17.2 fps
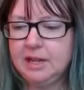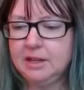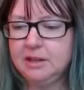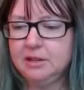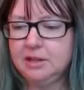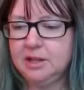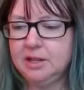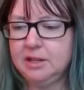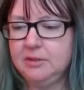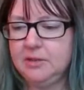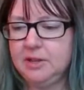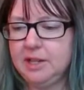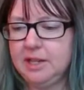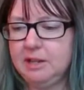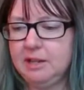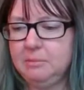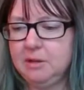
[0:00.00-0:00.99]
Can you think of
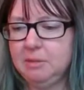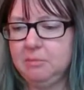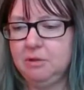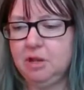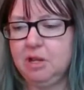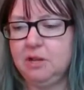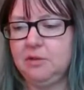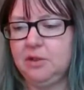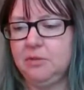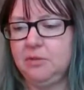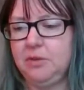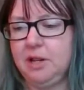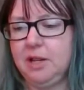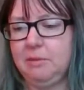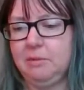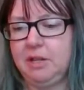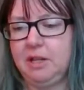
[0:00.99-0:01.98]
any member of your
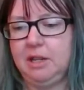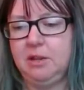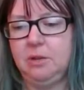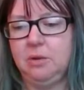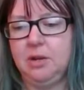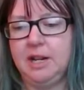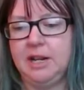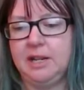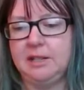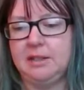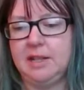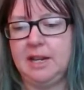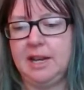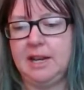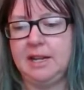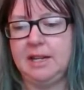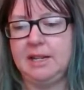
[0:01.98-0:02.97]
family who has
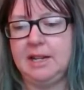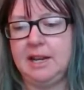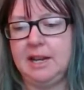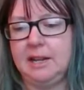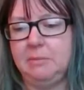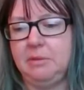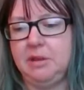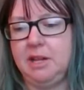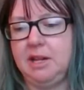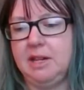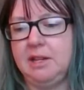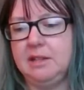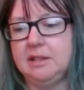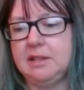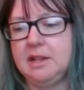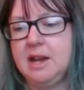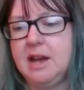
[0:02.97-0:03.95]
had
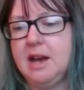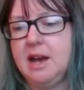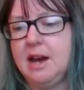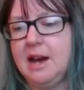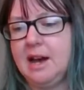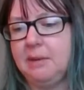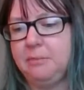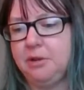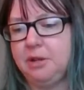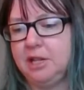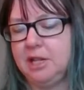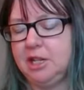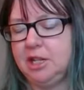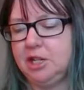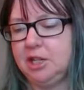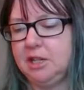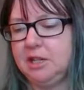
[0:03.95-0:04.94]
diabetes,
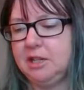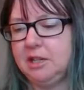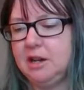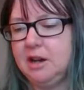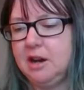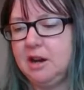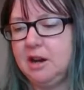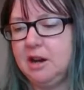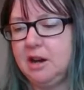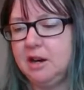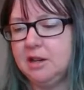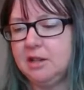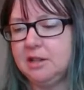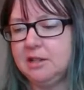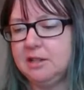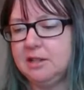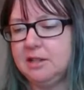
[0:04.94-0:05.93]
hypertension,
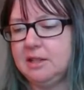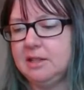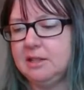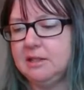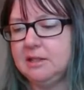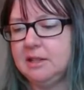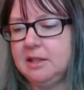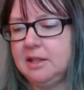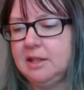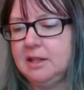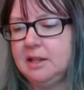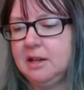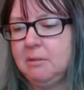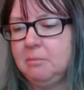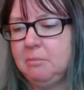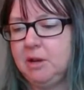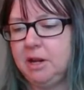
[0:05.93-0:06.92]
heart disease,
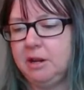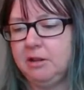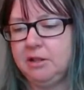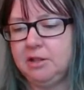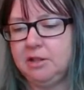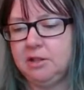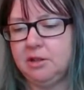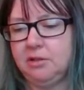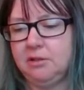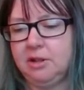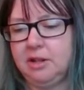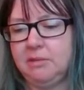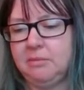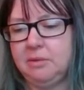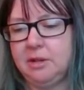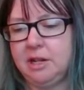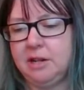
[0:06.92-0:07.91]
parents,
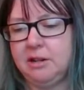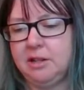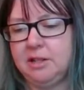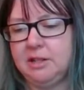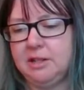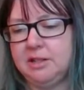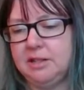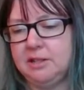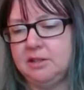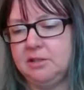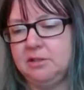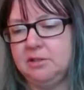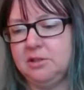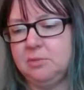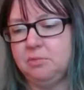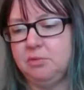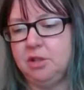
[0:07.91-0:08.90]
grandparents,
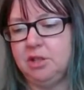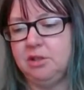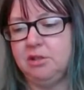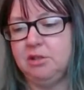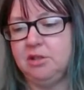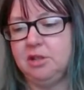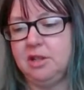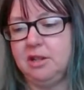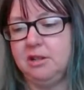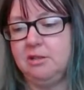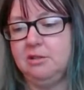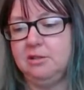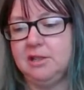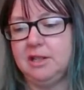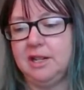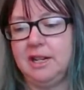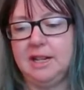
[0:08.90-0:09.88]
sisters, brothers,
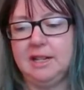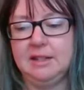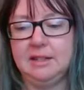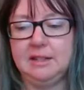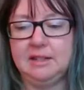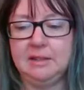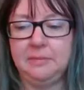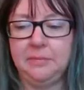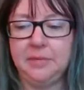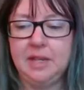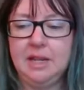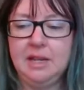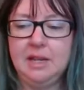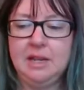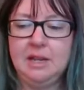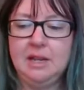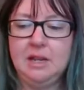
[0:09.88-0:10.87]
uncles, and aunts?
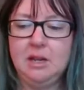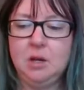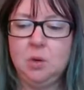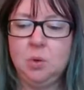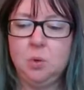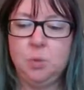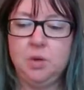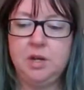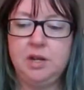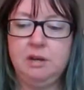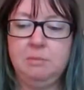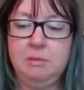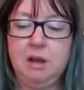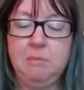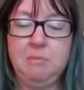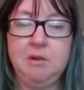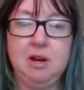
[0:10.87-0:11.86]
Well,
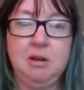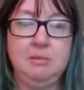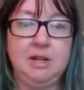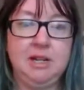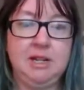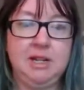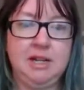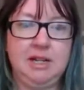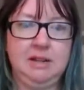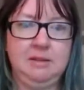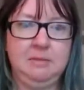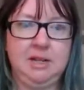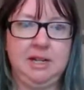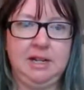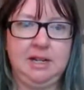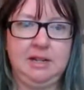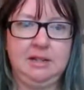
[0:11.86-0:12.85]
my mom had
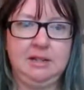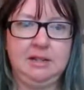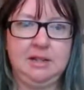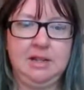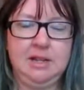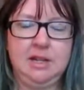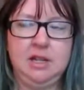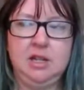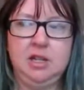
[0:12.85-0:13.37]
diabetes.